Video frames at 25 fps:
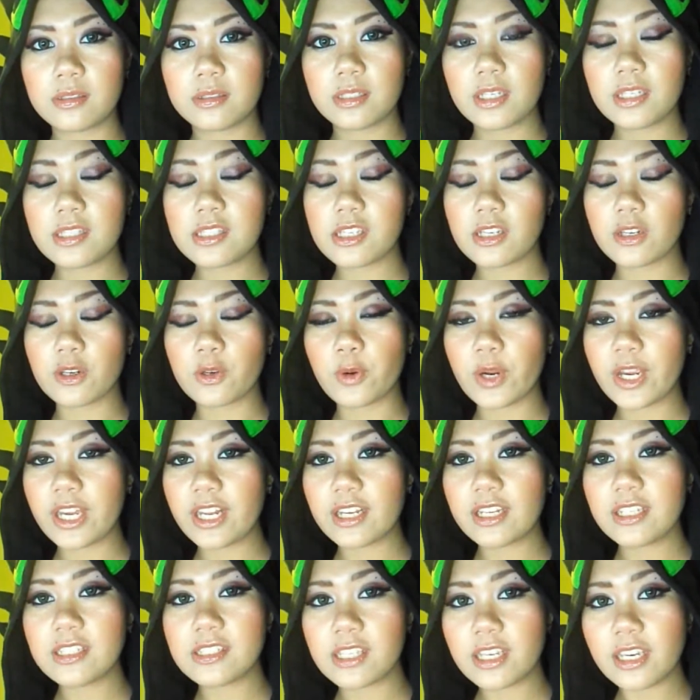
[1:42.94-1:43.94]
That's a
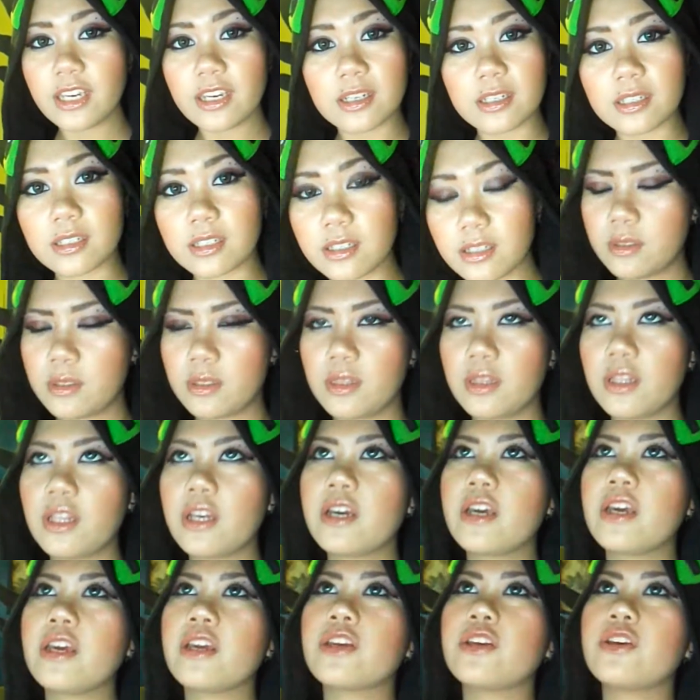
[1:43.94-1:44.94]
great idea.
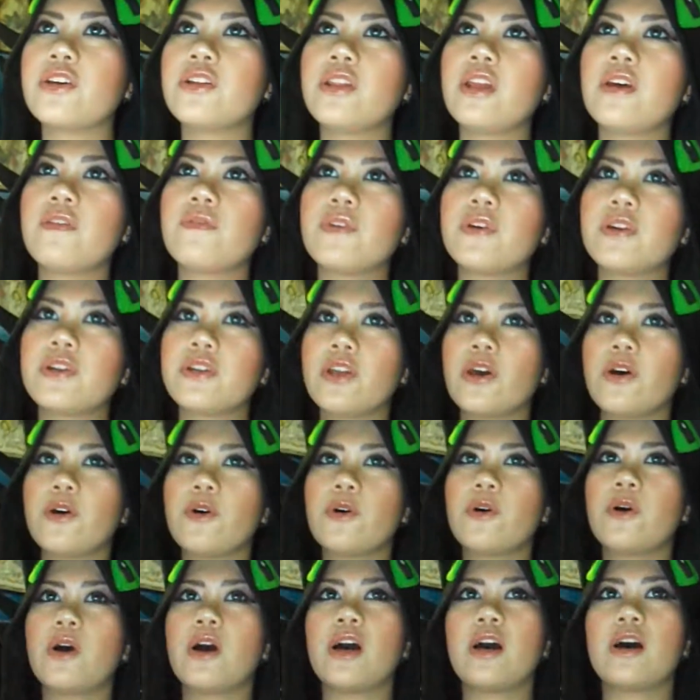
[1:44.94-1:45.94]
Like, you never
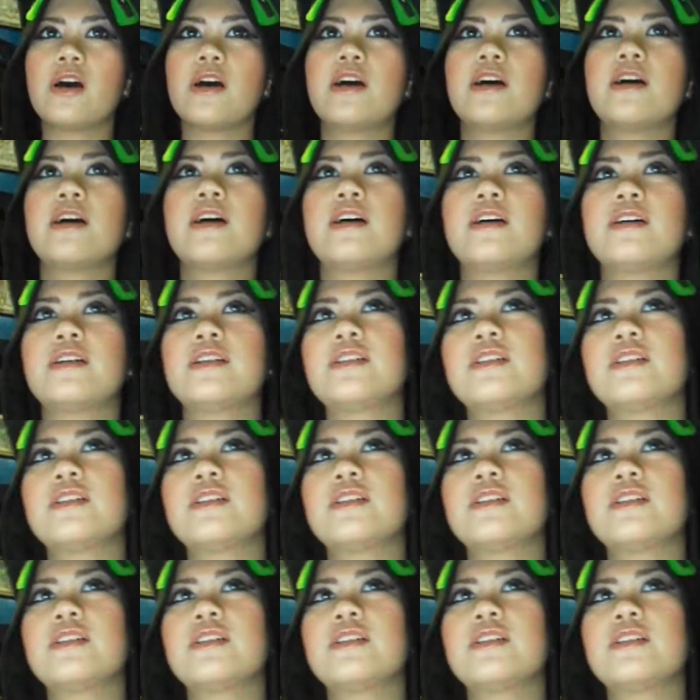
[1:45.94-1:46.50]
know, uh,